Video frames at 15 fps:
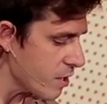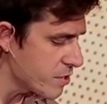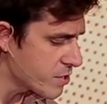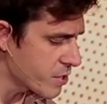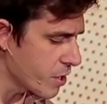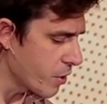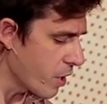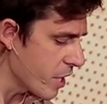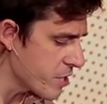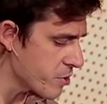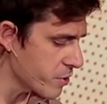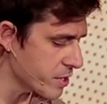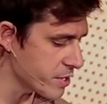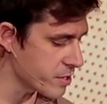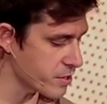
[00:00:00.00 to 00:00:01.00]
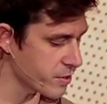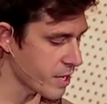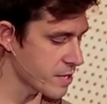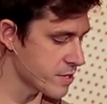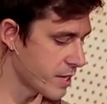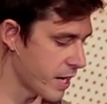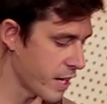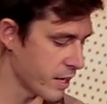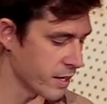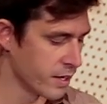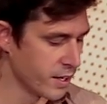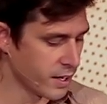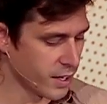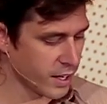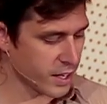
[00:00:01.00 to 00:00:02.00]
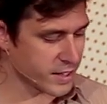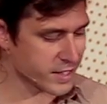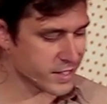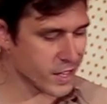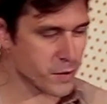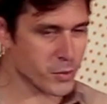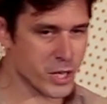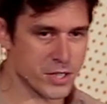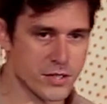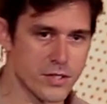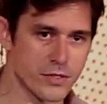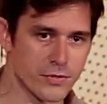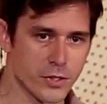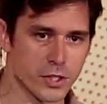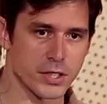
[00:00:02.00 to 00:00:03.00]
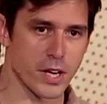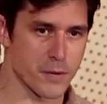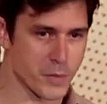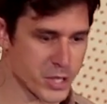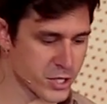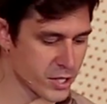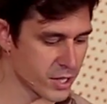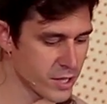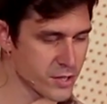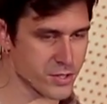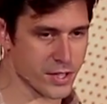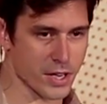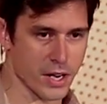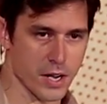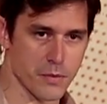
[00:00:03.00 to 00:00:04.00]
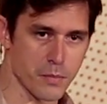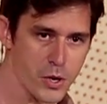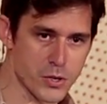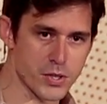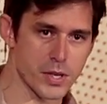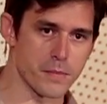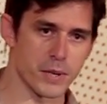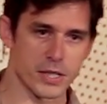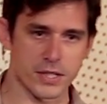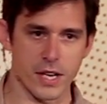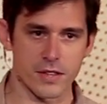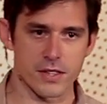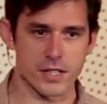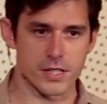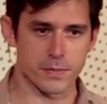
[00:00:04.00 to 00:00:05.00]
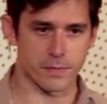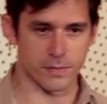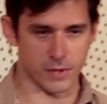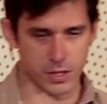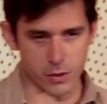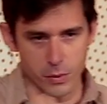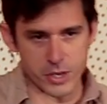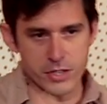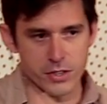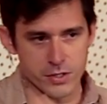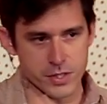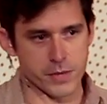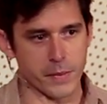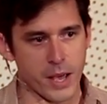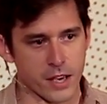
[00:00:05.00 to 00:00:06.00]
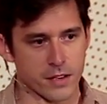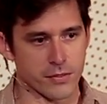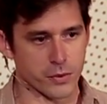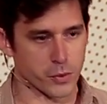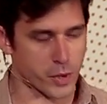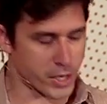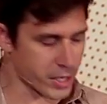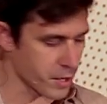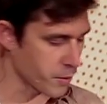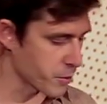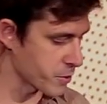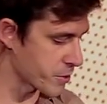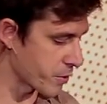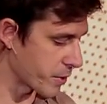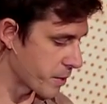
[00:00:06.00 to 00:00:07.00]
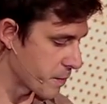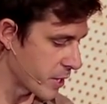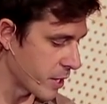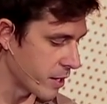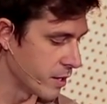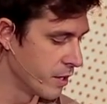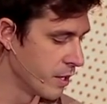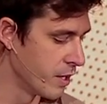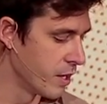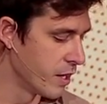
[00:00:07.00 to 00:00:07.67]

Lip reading: So I joined in 2008. At the time, we had 2 full-time engineers that had mostly built out the original spec for what Yammer was going to be.